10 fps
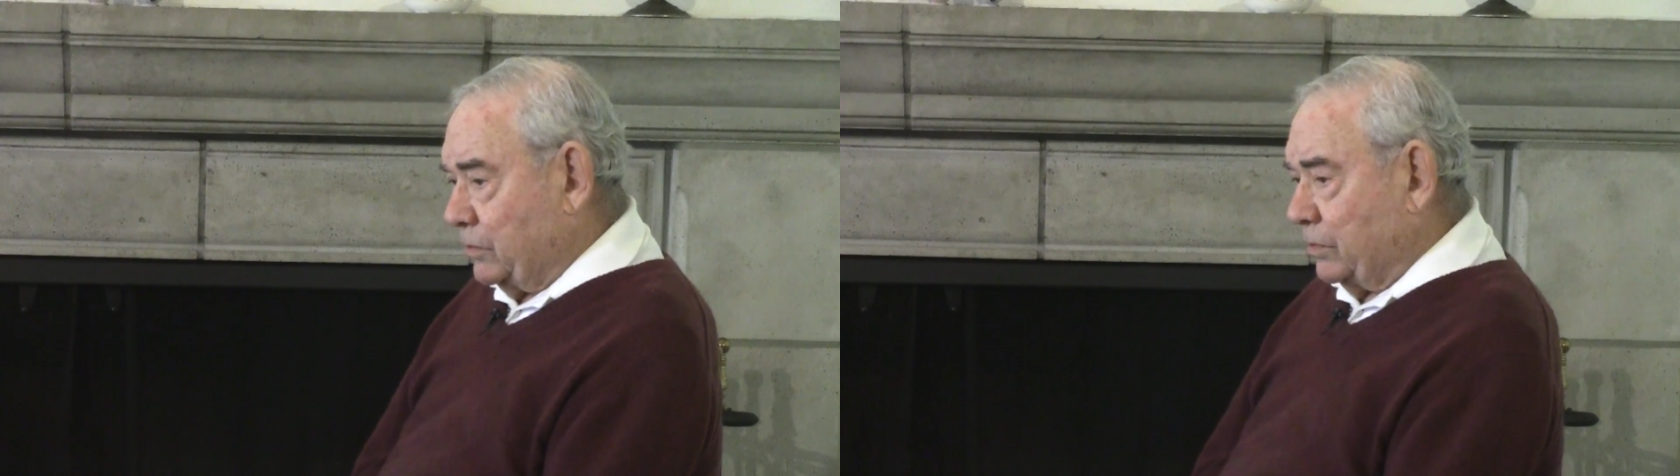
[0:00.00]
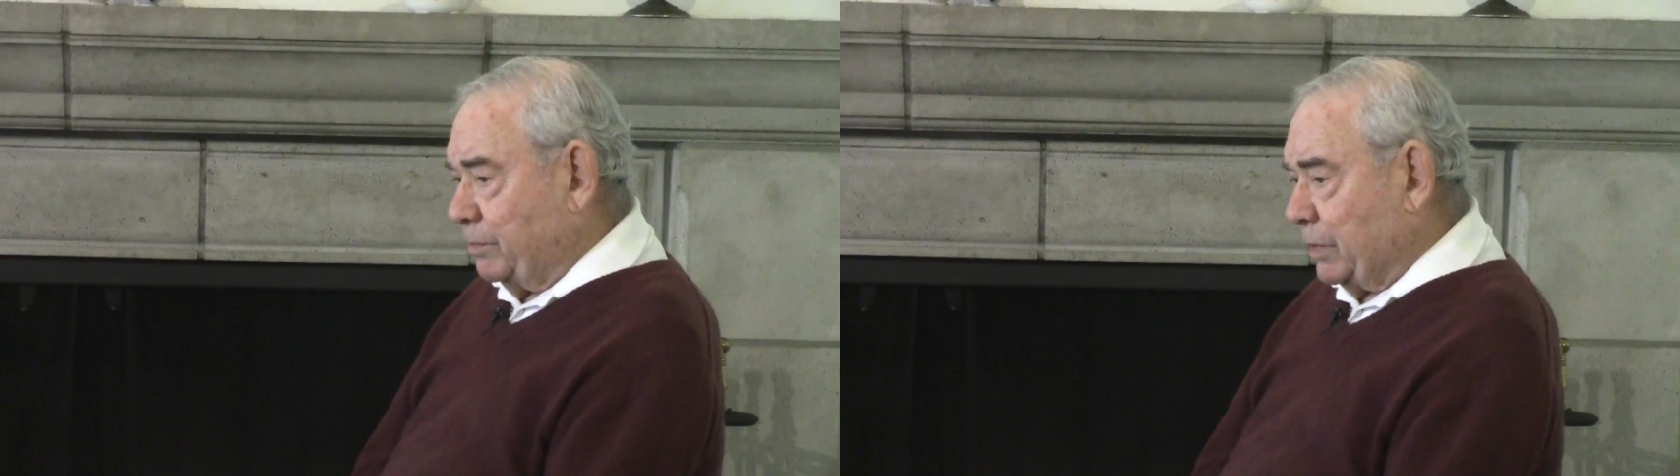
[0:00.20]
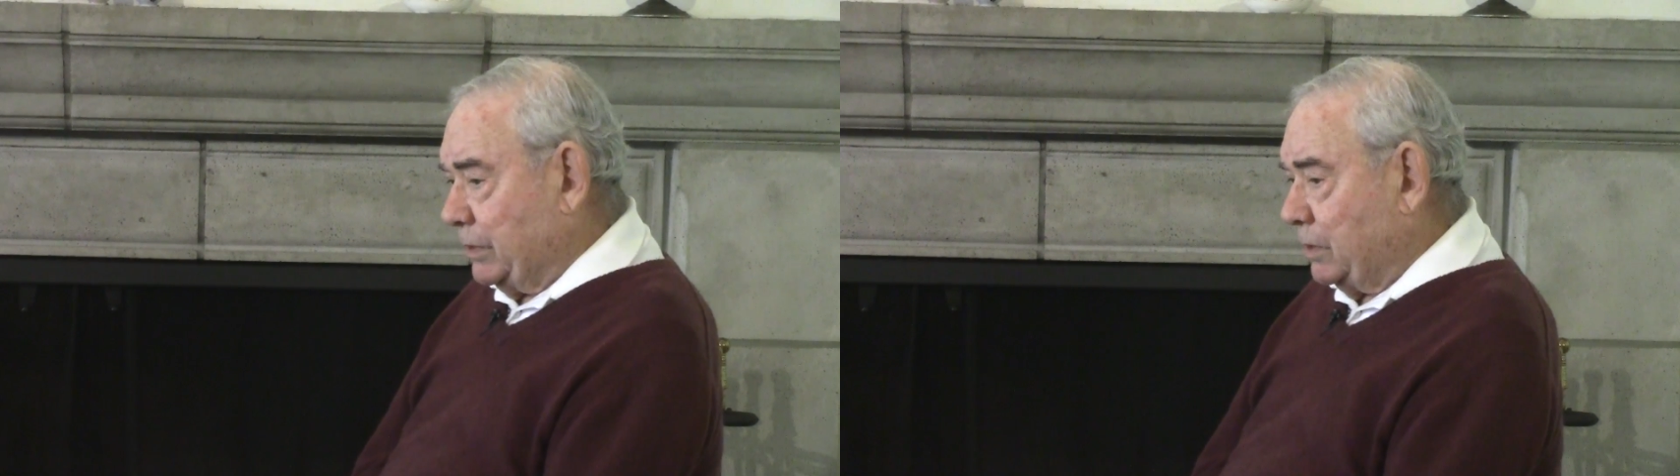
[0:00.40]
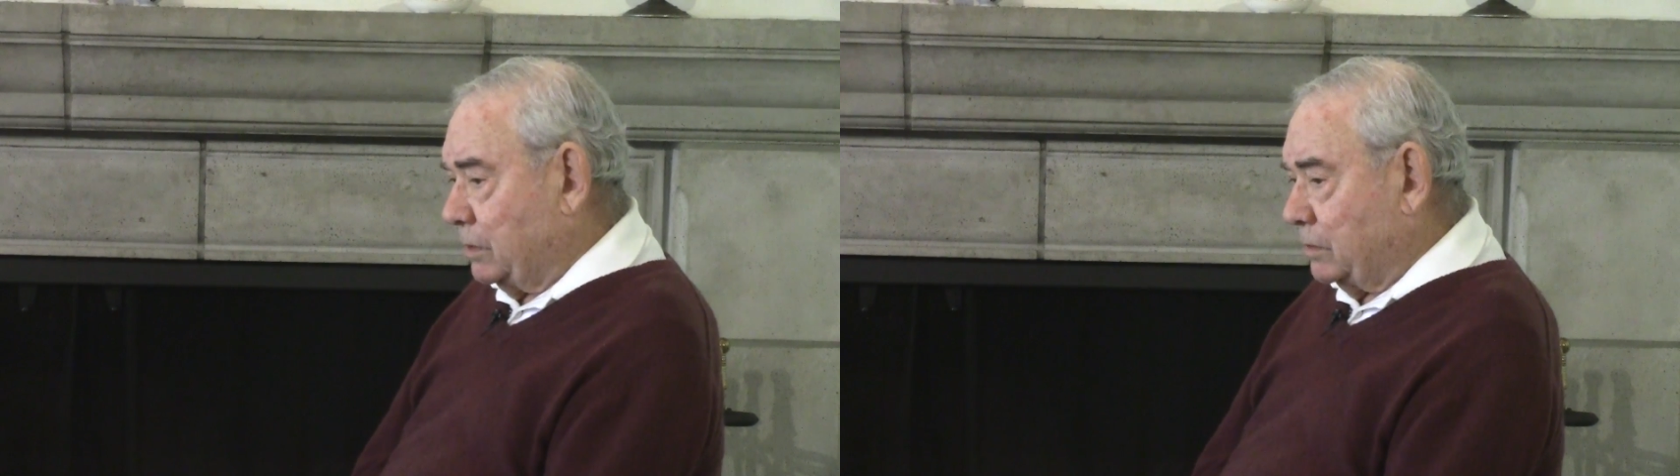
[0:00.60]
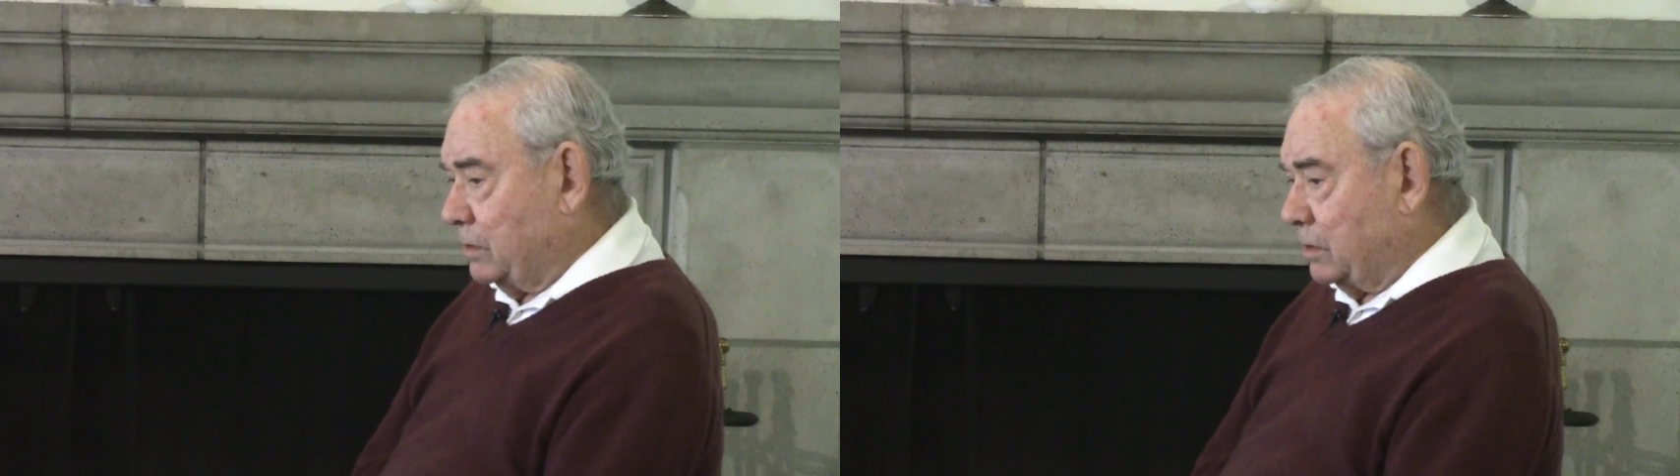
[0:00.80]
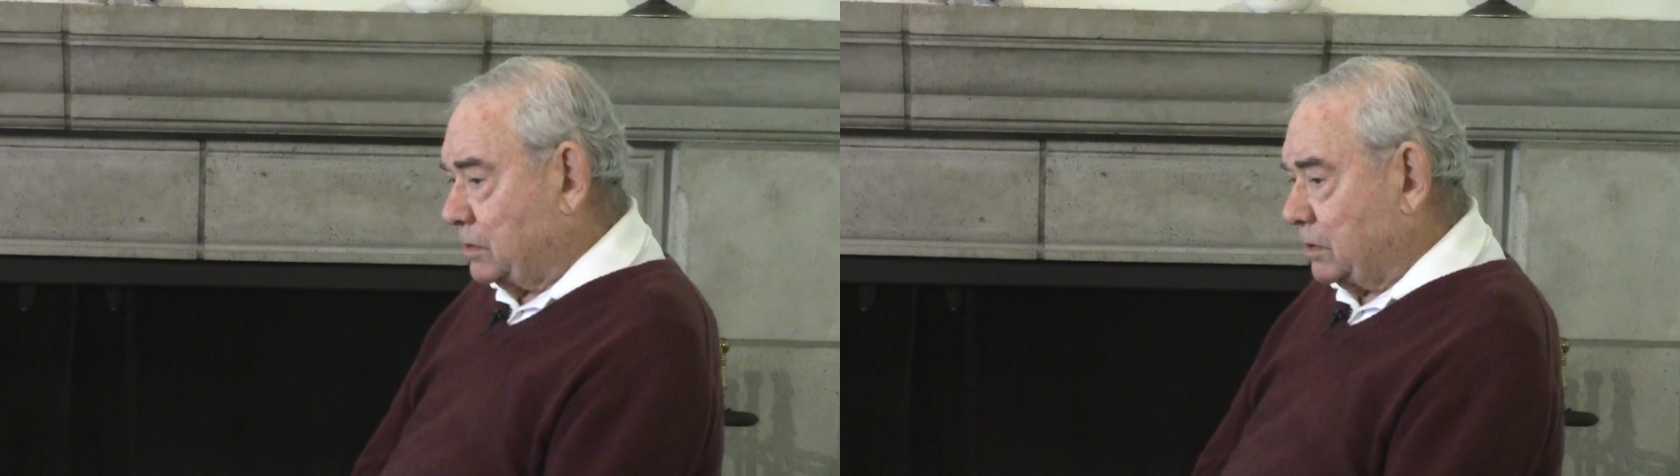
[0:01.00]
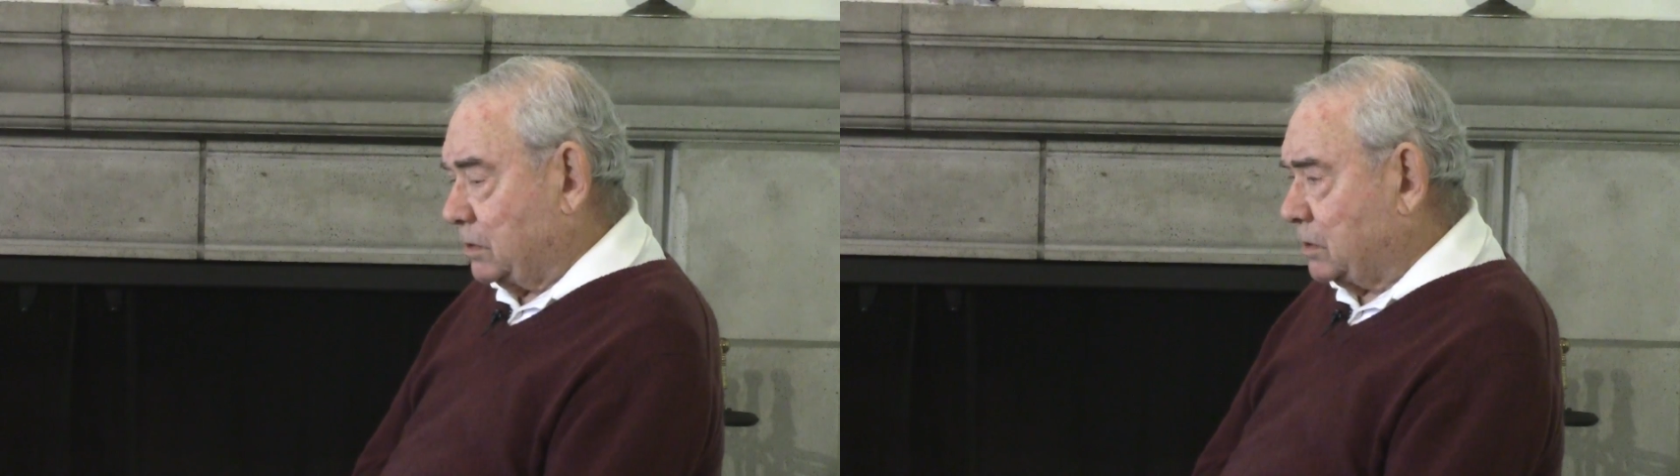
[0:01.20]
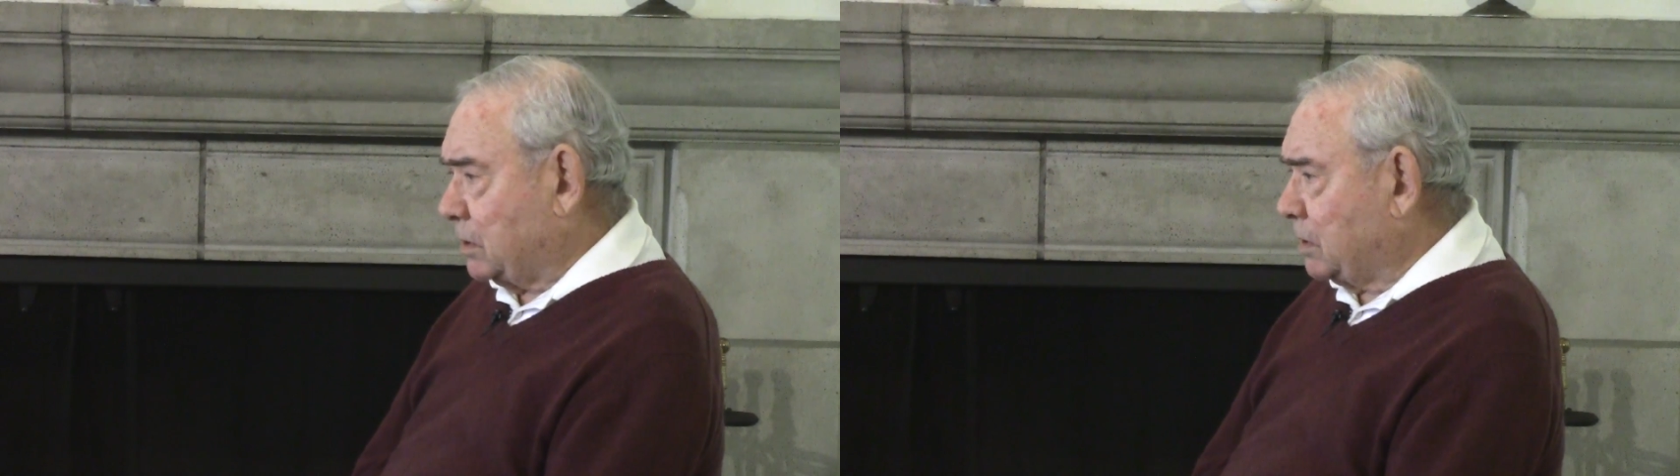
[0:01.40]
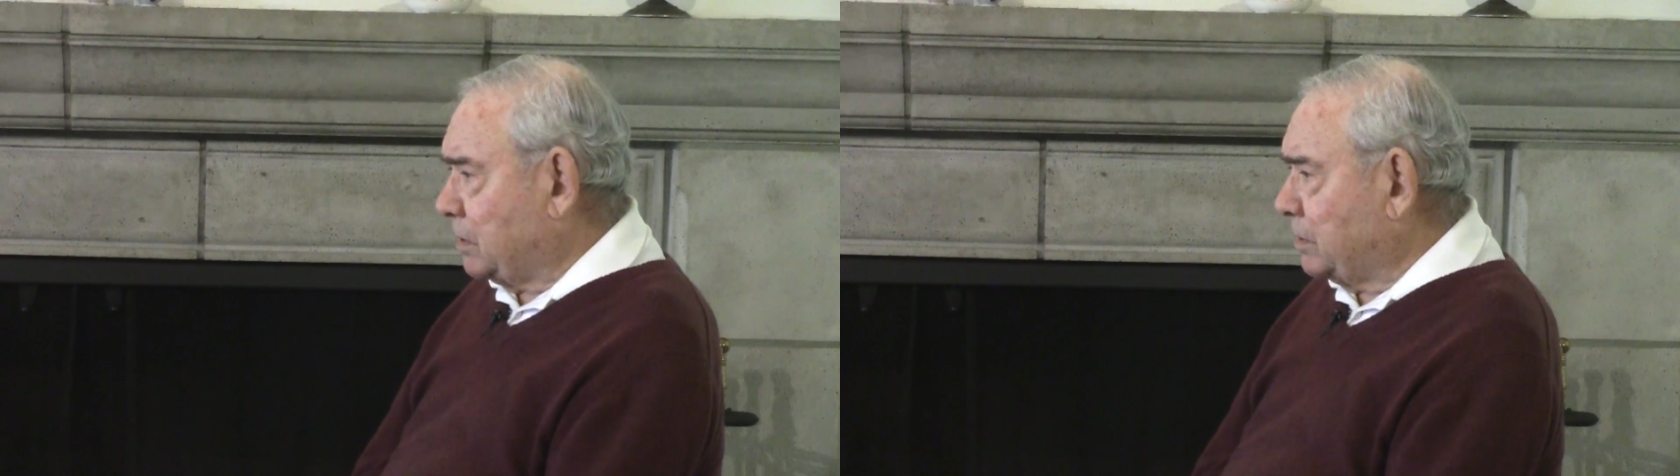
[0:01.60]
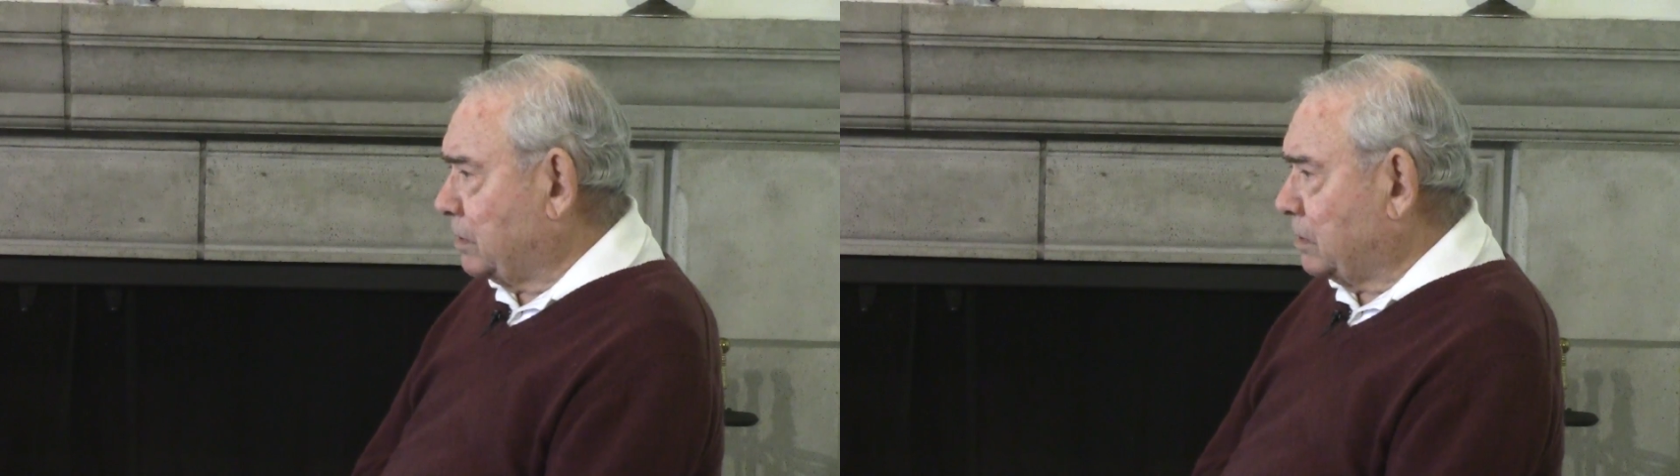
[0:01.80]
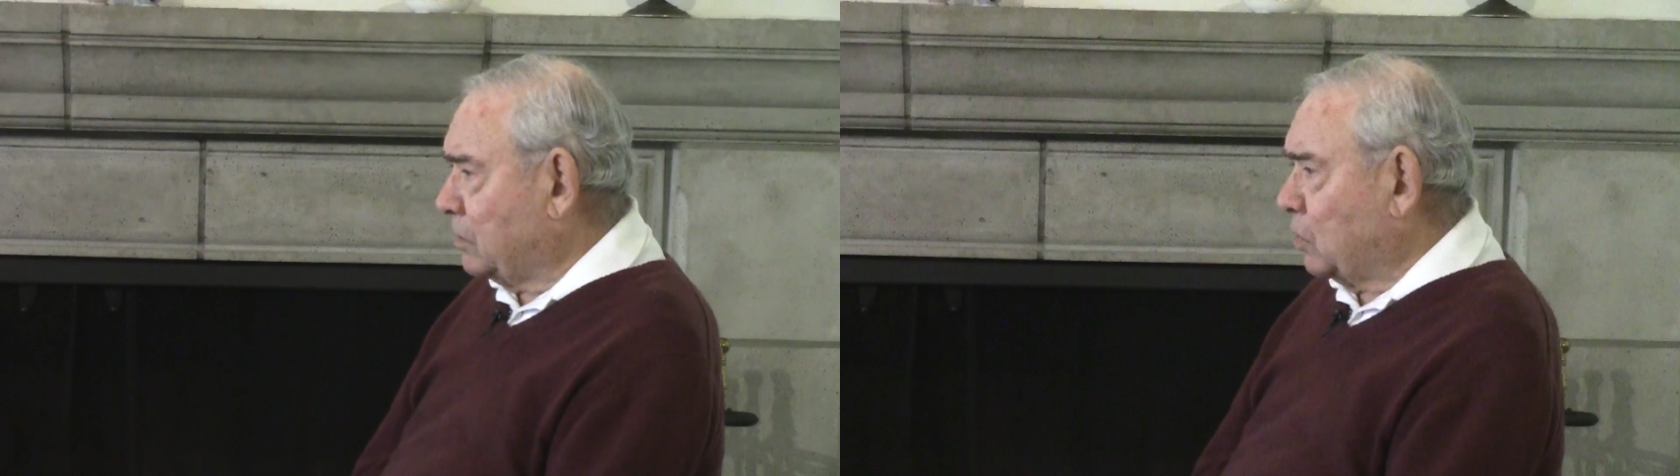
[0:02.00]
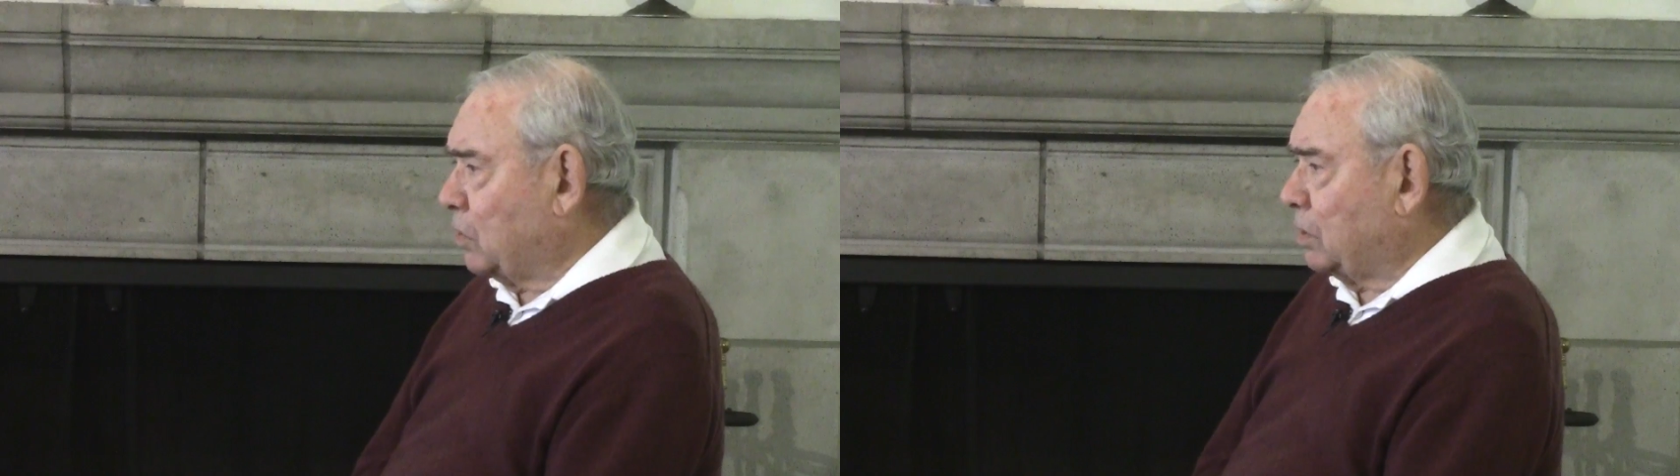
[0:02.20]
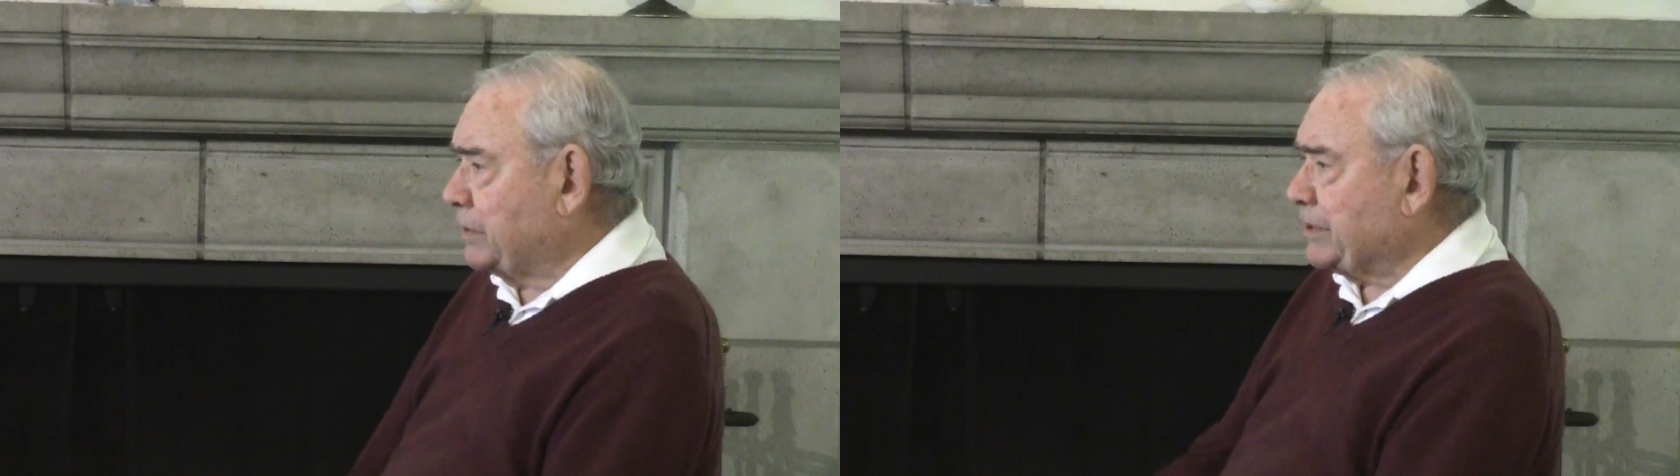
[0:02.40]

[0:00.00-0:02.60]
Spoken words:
torpedoed such a long